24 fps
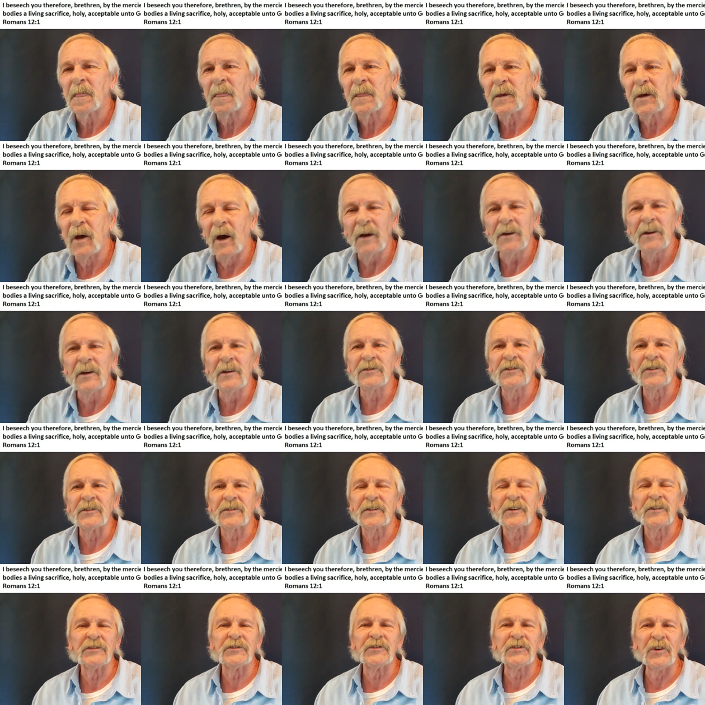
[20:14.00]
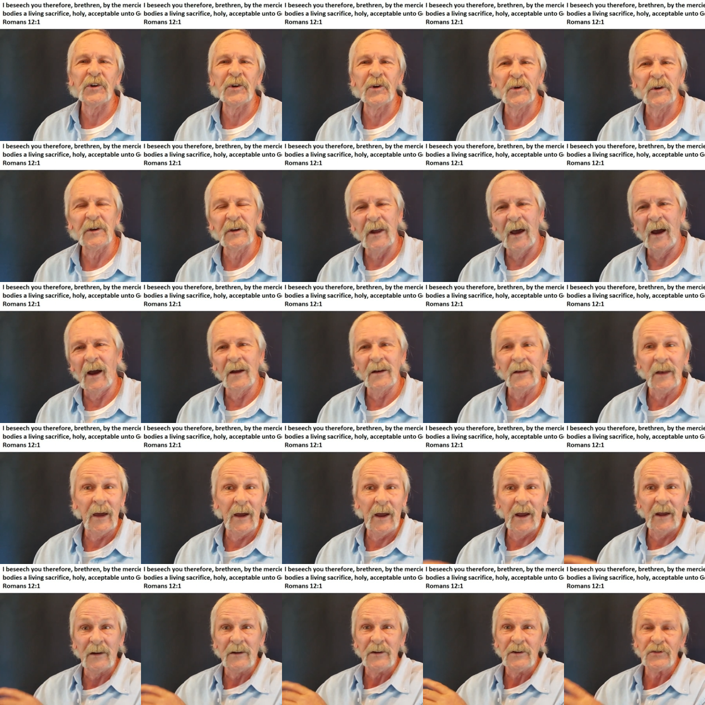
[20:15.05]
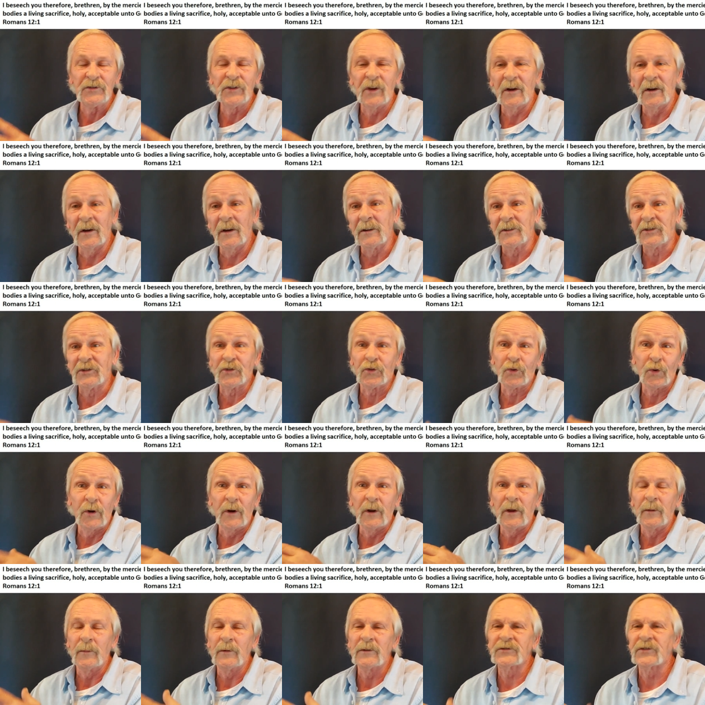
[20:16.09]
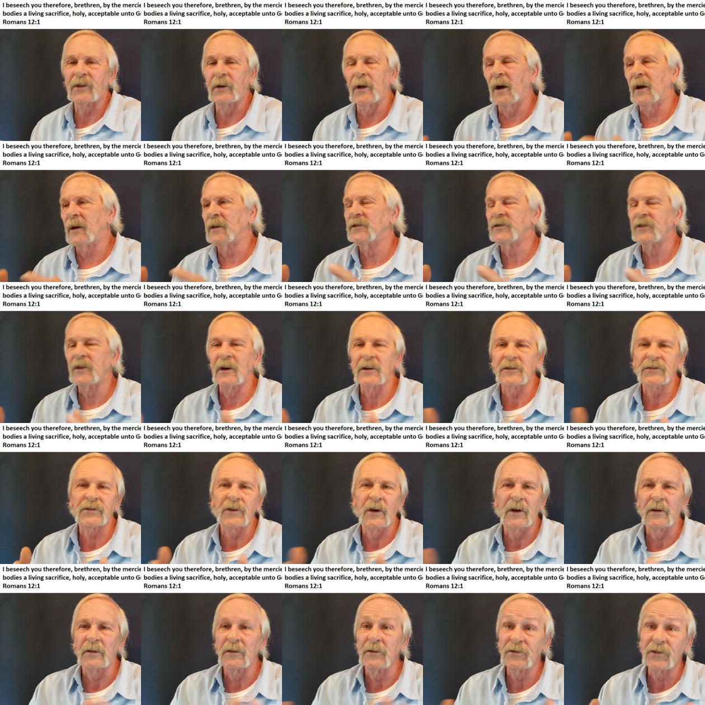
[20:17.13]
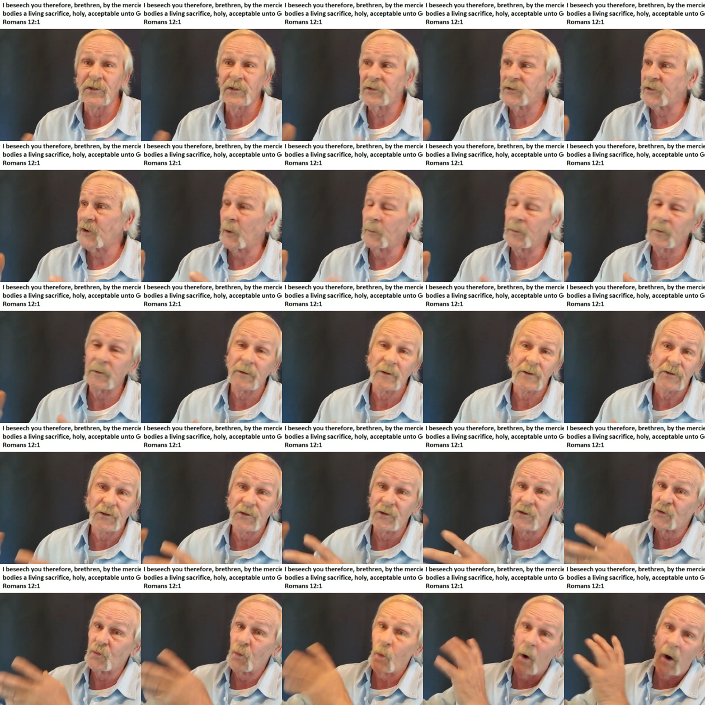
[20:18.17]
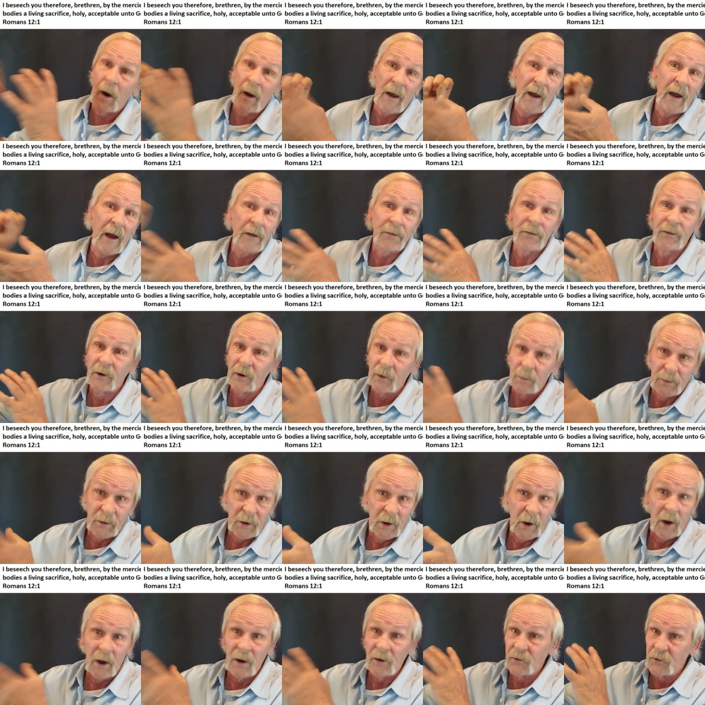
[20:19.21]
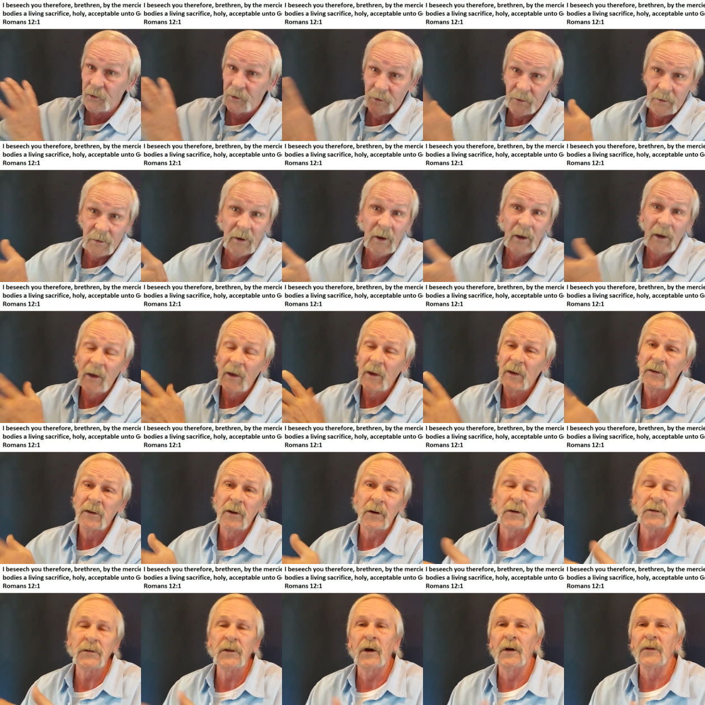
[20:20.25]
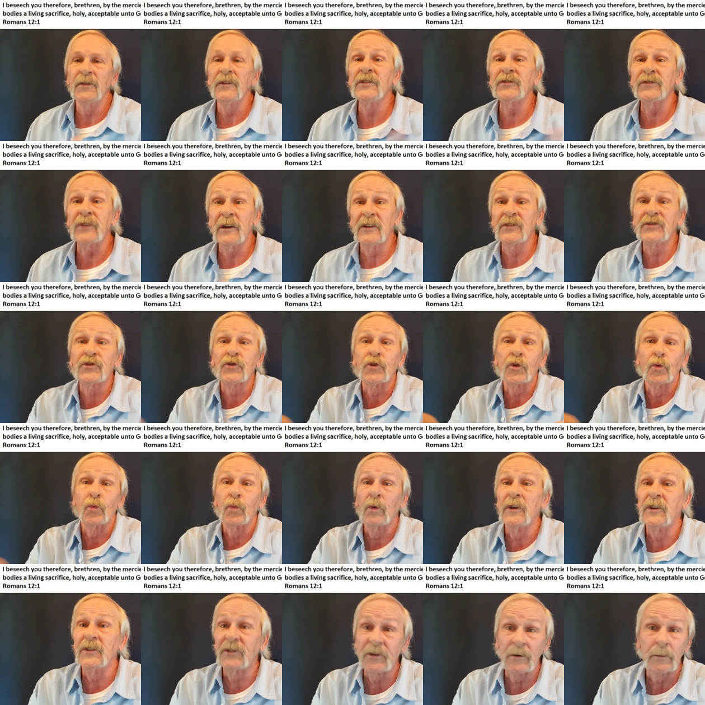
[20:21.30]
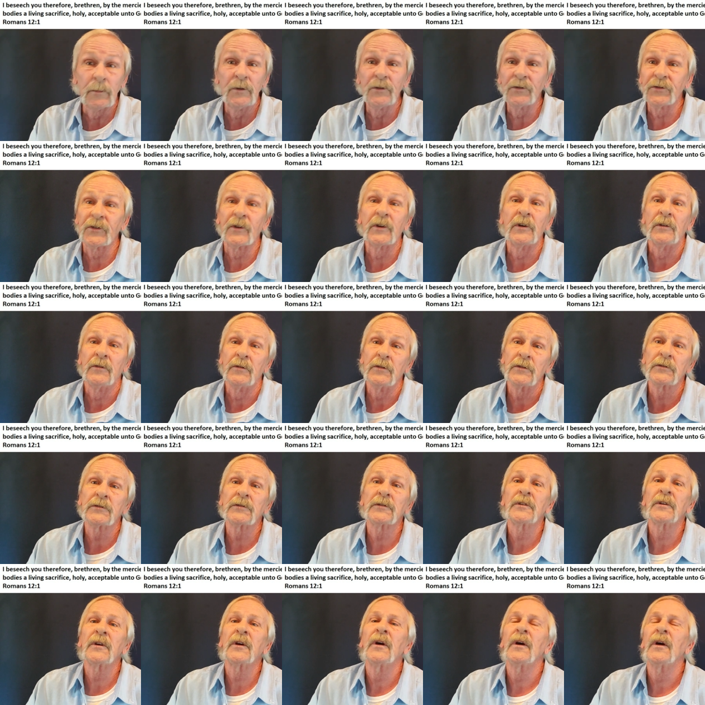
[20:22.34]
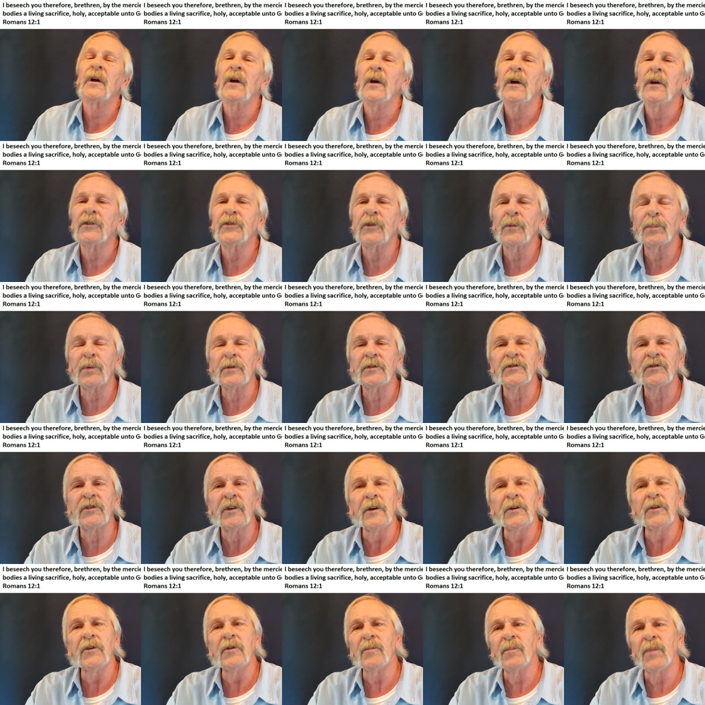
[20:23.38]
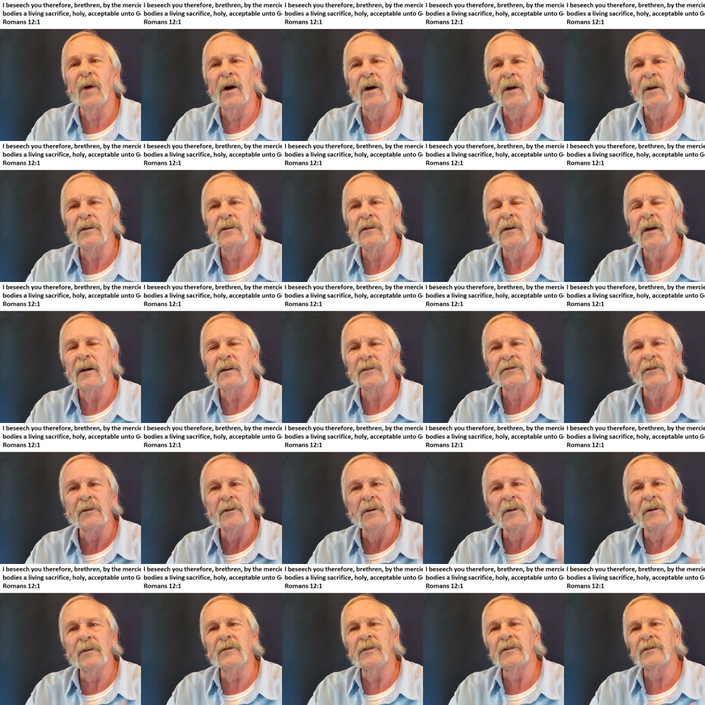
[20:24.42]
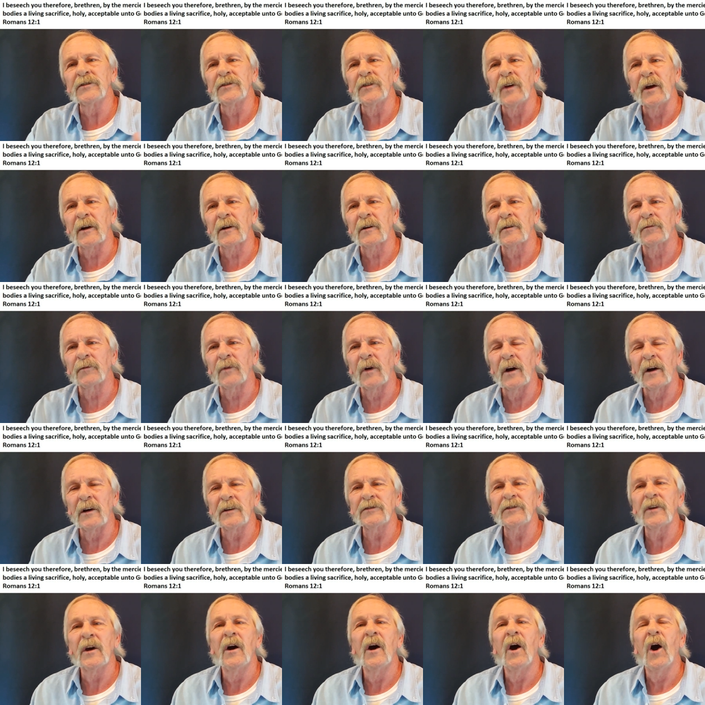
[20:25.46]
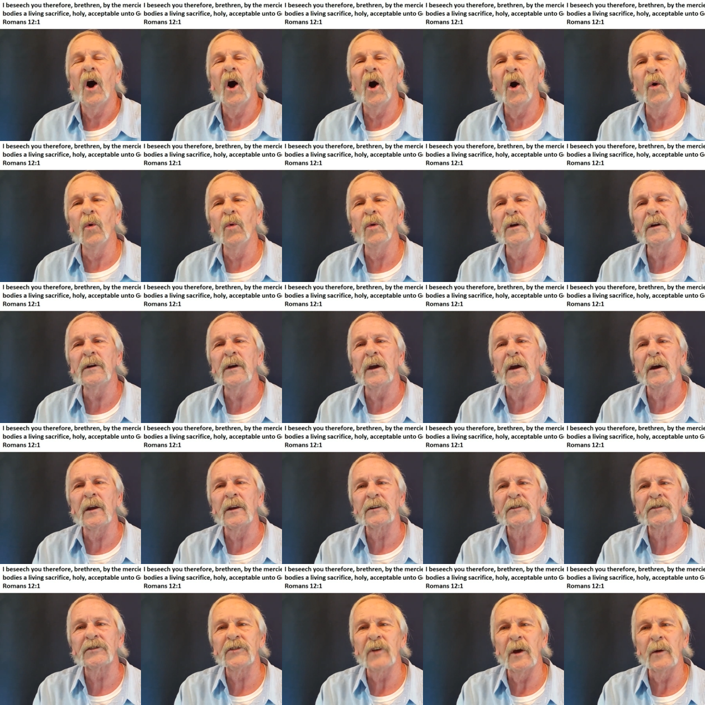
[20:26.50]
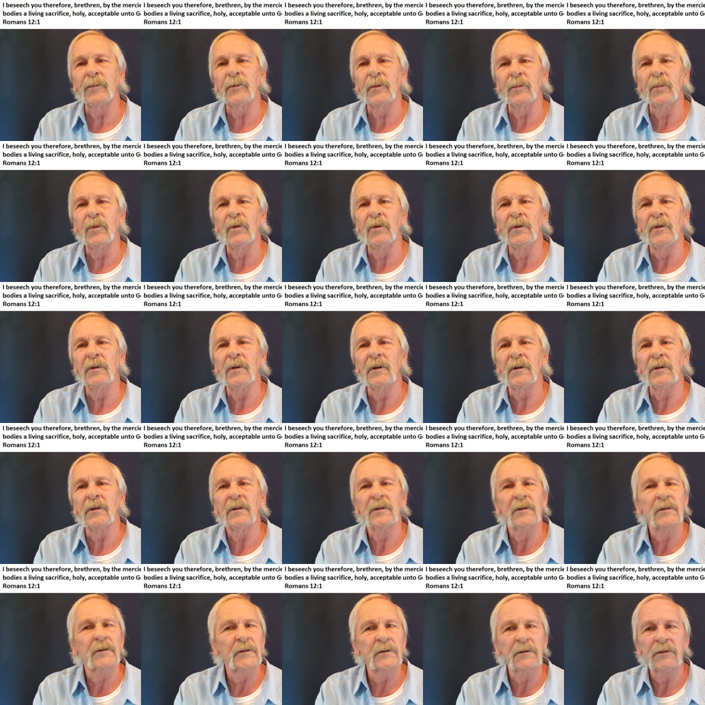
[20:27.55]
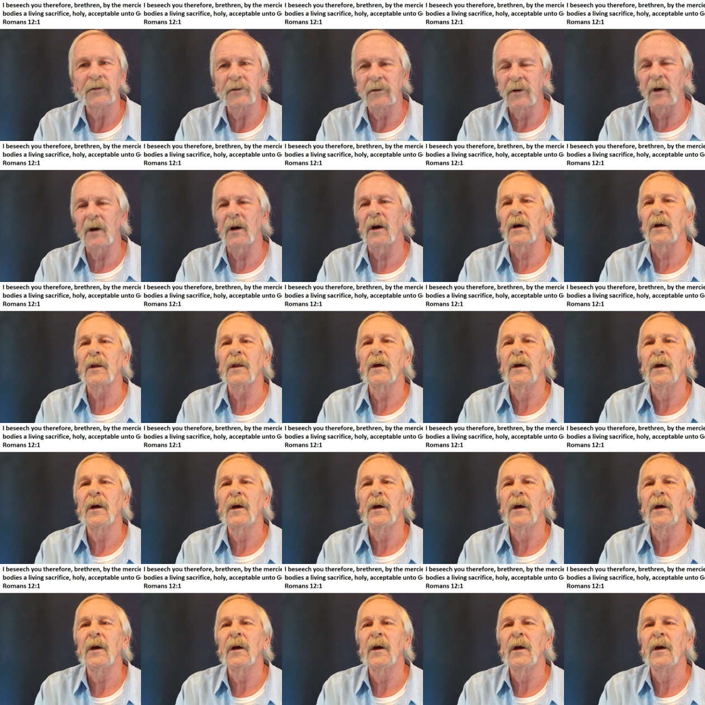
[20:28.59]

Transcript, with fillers: God doesn't consider it outlandish, extreme. It's not. He's not saying this is something that's just way out there beyond your, No, it's your reasonable service to present your body as a living sacrifice, holy and acceptable to God.